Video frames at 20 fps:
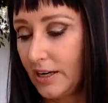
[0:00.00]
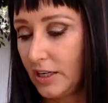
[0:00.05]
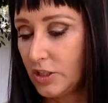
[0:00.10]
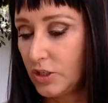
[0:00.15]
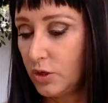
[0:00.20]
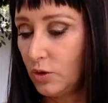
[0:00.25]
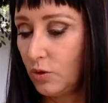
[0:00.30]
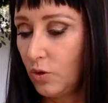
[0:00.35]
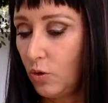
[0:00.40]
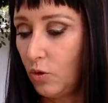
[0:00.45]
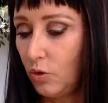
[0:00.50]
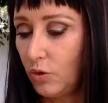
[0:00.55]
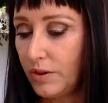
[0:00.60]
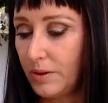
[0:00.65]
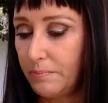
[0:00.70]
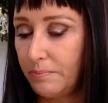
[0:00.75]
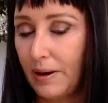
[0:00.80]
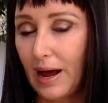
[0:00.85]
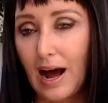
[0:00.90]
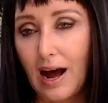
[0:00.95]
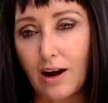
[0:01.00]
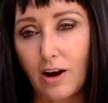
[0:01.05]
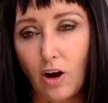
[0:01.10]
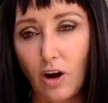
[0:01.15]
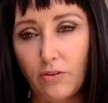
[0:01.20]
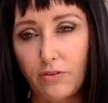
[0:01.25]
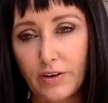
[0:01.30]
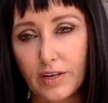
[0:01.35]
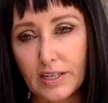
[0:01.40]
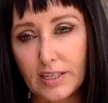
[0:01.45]
I took all the bark
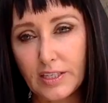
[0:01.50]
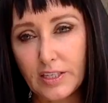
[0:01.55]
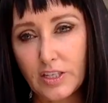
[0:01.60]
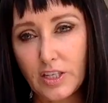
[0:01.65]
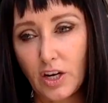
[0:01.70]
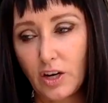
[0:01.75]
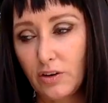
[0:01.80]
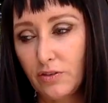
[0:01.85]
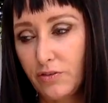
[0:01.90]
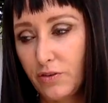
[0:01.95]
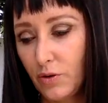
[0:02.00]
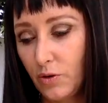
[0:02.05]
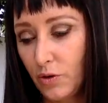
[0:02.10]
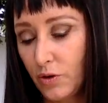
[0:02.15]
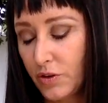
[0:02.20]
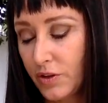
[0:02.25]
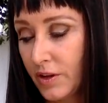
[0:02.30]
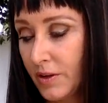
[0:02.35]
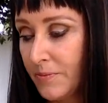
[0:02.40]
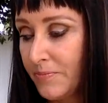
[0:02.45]
off it and so forth,